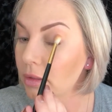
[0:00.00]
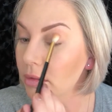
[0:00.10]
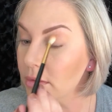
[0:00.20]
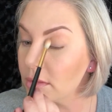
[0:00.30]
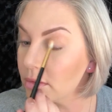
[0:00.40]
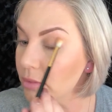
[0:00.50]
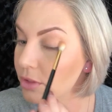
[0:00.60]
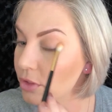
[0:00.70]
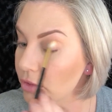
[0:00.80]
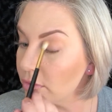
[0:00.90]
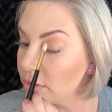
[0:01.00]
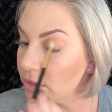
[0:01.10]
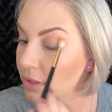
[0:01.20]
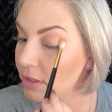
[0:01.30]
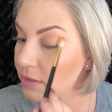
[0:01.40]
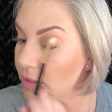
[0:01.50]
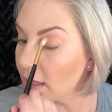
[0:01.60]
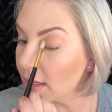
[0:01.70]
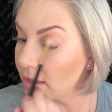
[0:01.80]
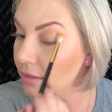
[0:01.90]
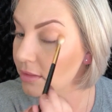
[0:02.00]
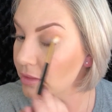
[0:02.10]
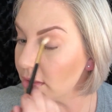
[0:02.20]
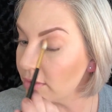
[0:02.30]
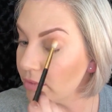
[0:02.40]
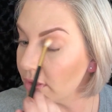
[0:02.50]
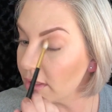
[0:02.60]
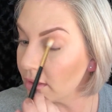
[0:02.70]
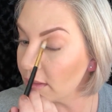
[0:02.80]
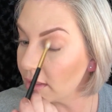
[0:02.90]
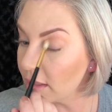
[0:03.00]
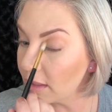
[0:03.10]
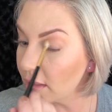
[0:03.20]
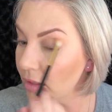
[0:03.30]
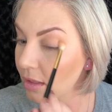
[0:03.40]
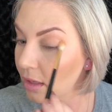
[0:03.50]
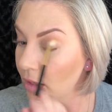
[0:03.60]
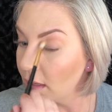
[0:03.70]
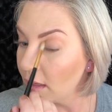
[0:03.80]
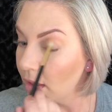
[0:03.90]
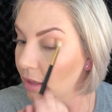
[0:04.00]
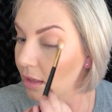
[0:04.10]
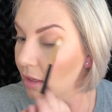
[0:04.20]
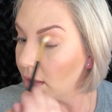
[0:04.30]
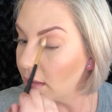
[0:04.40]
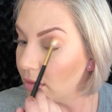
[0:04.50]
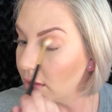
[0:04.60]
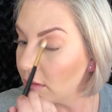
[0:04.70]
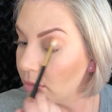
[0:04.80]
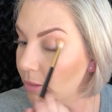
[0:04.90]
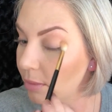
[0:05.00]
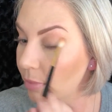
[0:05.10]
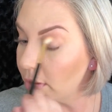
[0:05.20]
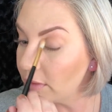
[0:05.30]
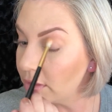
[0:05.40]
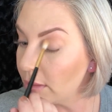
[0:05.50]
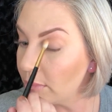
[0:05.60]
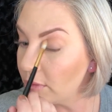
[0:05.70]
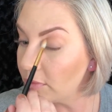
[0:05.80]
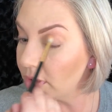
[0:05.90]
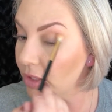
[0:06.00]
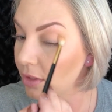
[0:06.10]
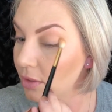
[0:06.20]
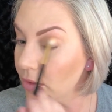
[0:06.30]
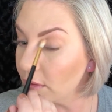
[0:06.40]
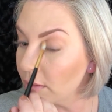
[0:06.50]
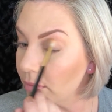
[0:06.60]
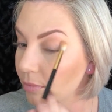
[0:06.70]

Switch over to this eye and see if we can get a little bit built up over here.